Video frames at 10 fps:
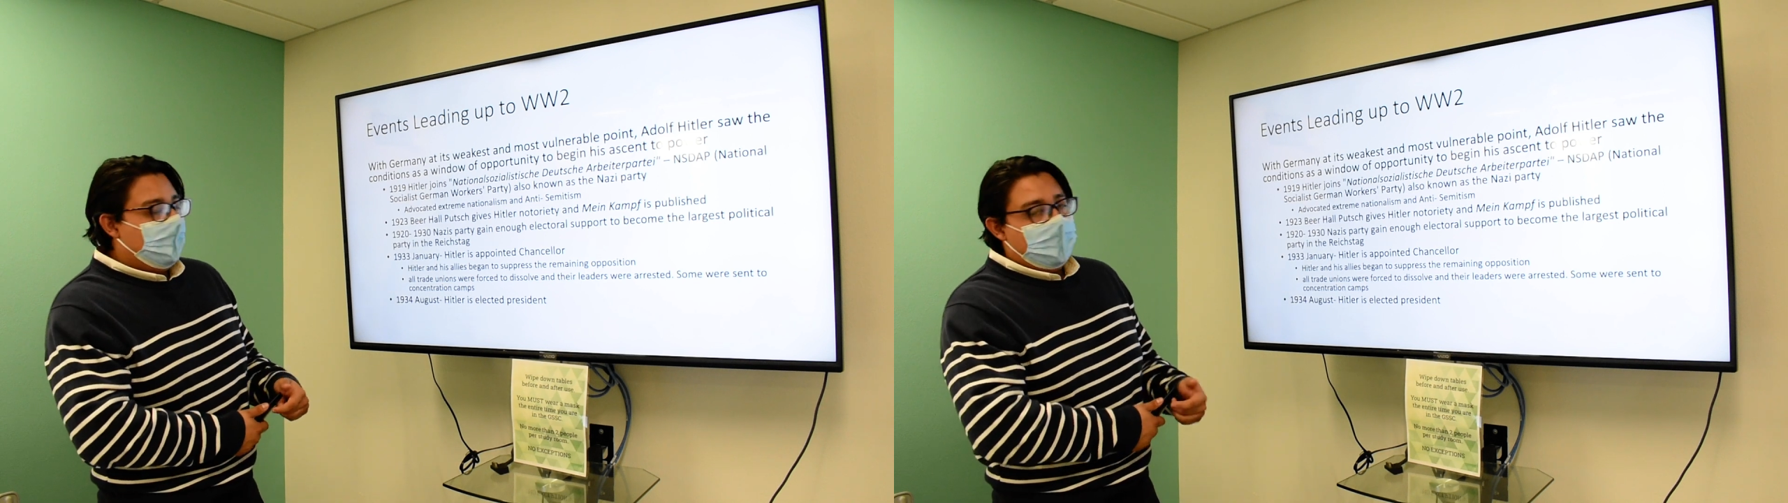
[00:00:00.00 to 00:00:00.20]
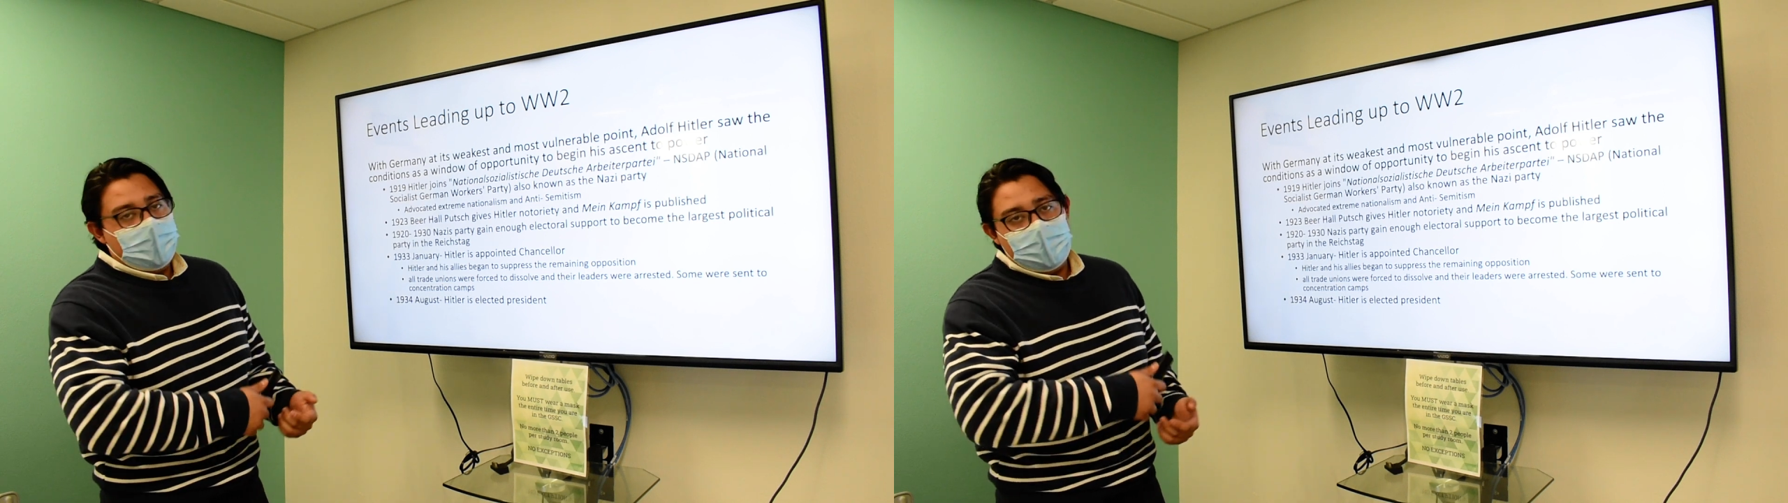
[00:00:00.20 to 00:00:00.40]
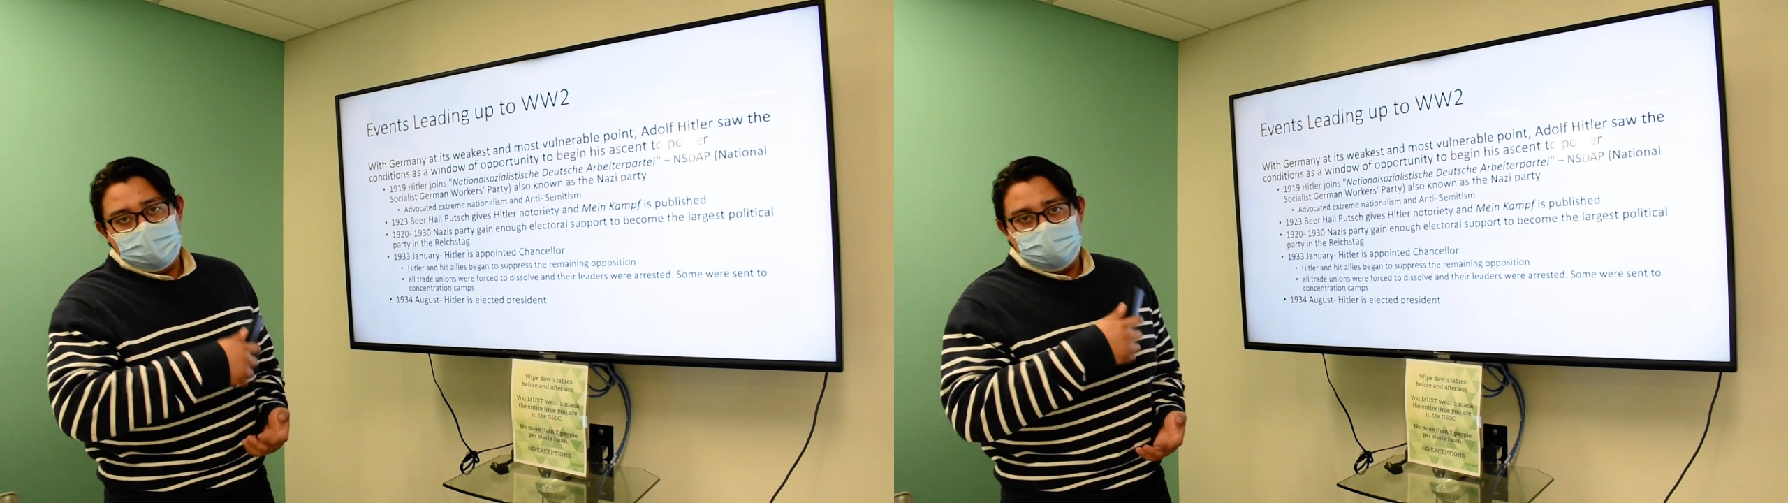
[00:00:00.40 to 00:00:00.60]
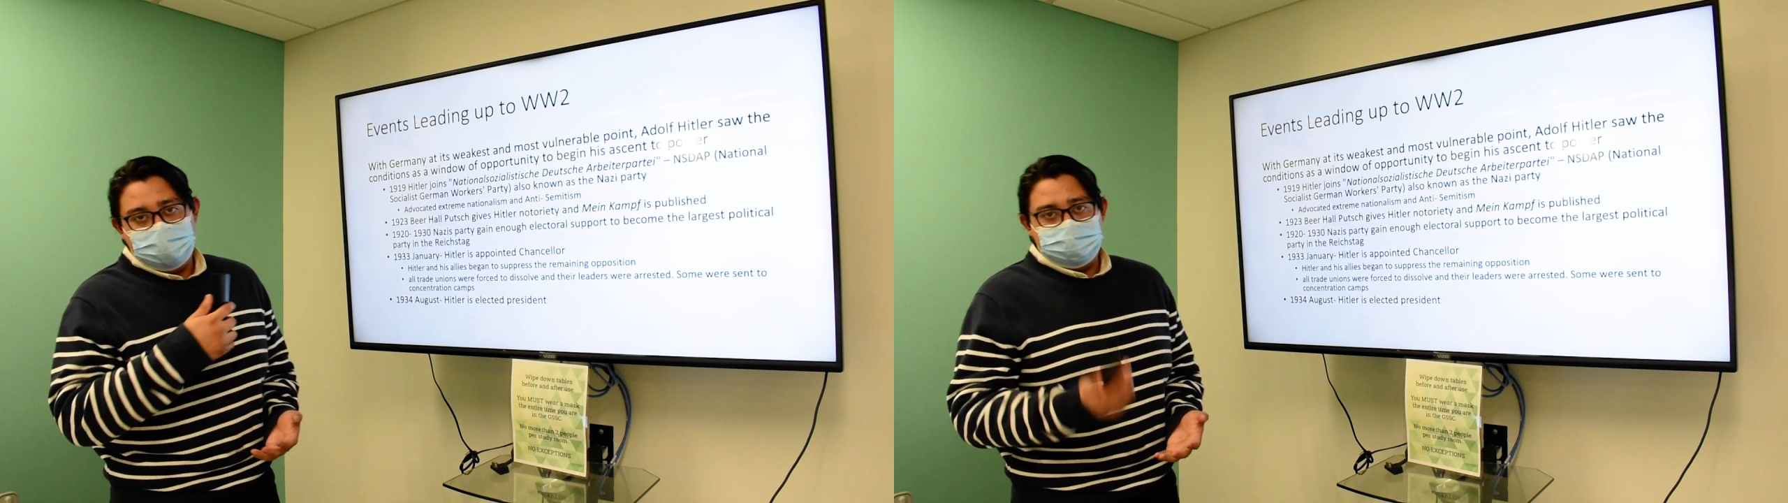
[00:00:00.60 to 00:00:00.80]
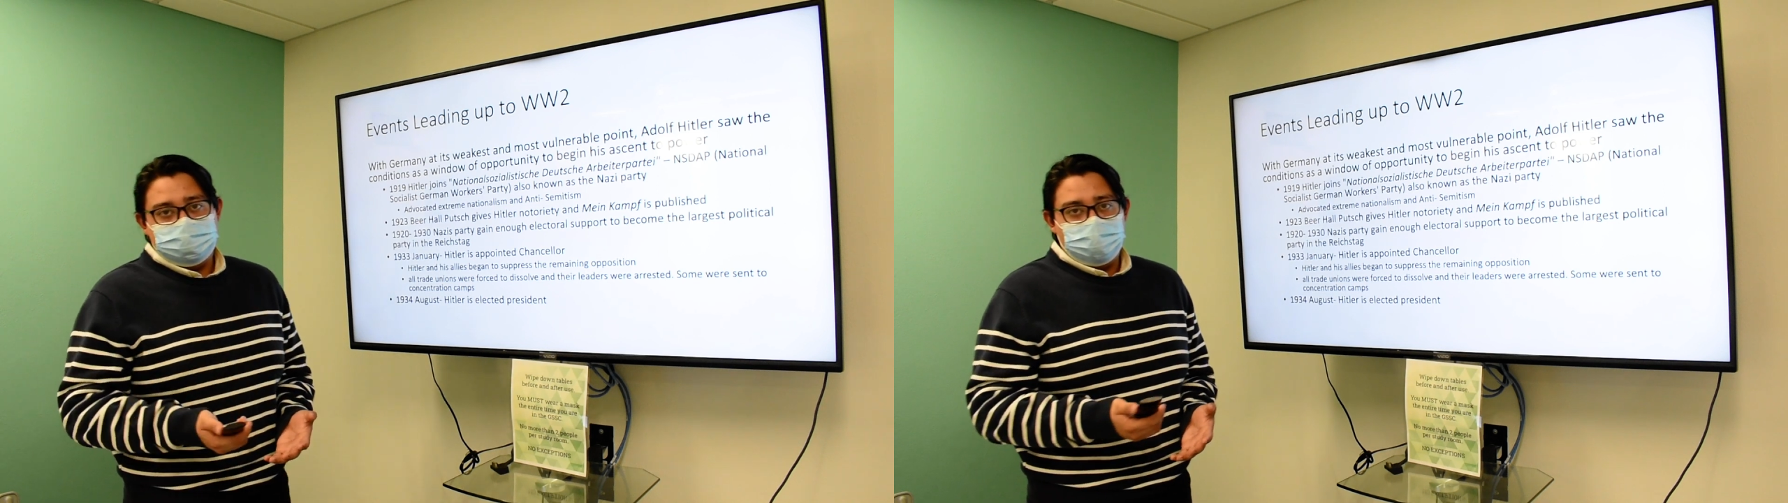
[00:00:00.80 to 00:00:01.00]
and
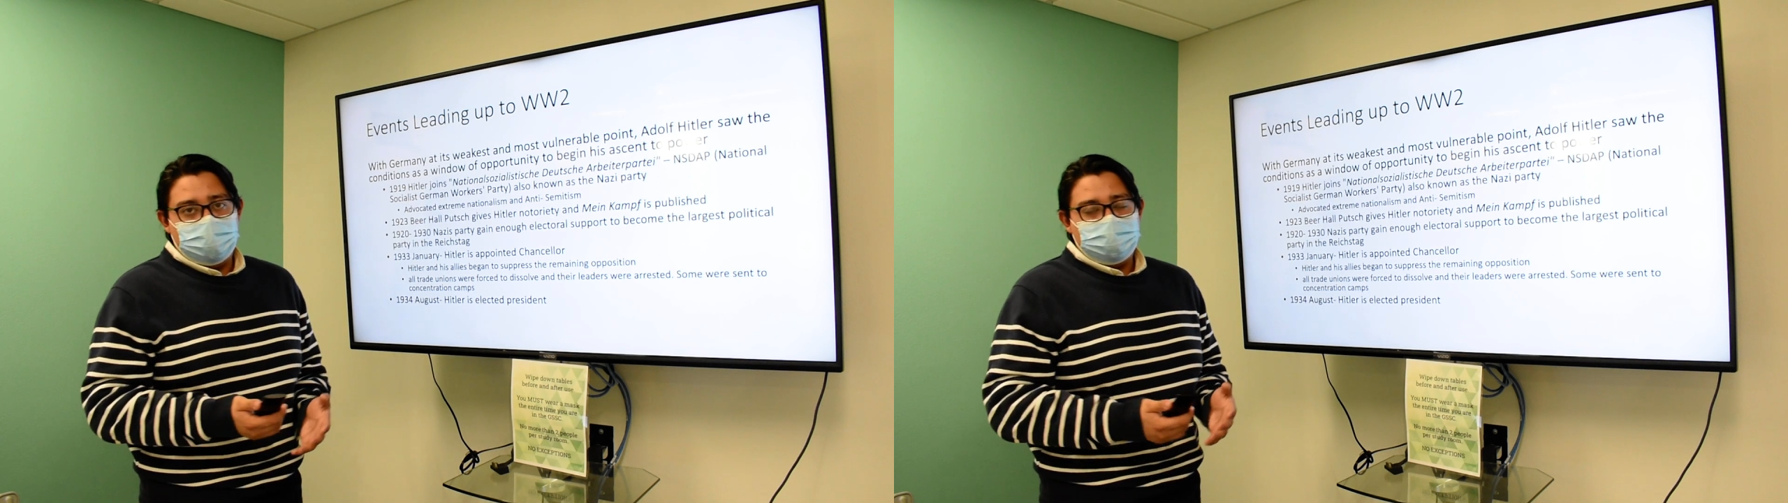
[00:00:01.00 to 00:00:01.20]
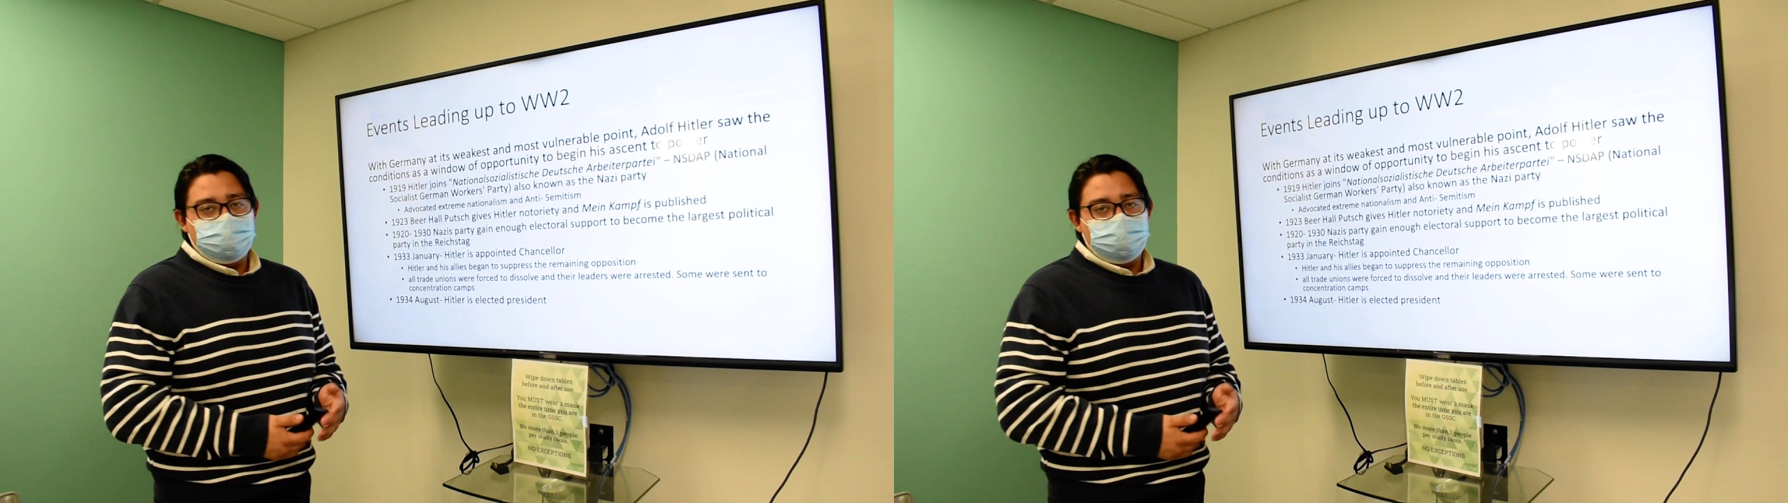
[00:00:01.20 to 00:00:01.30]
he is going